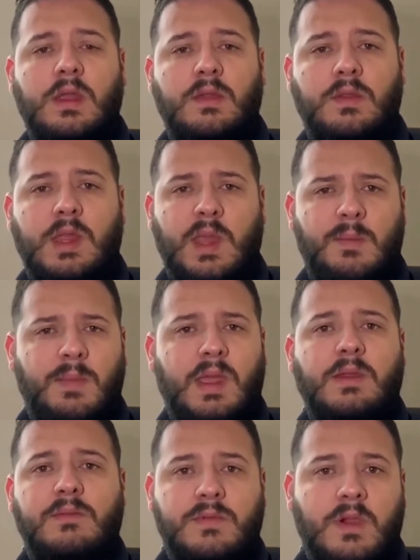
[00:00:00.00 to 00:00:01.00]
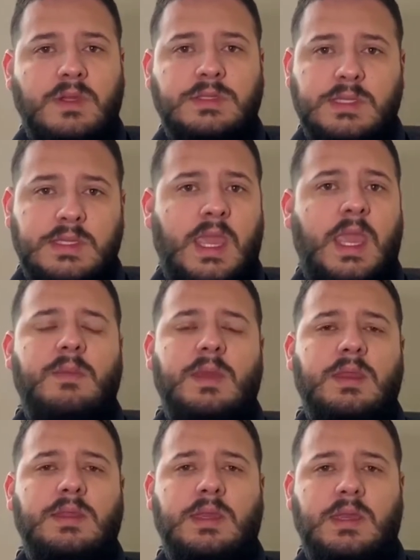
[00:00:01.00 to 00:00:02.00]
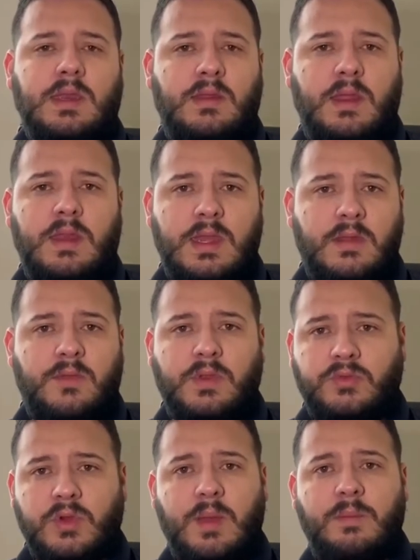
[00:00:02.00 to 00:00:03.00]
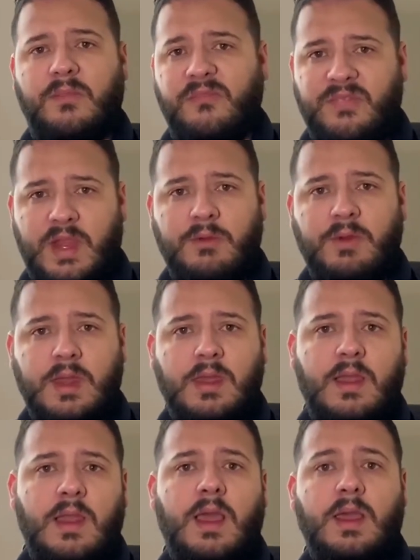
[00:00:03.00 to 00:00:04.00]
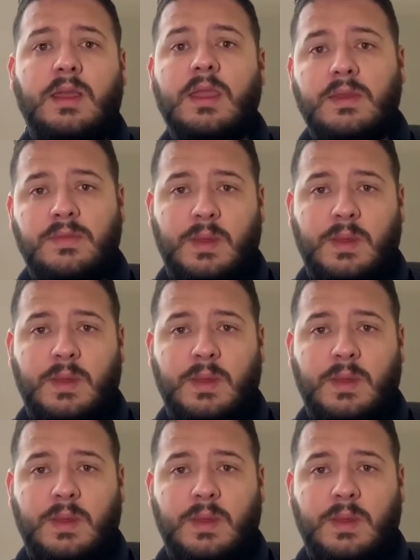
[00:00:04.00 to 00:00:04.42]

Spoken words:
The amount of cards that came in every drop varied a lot.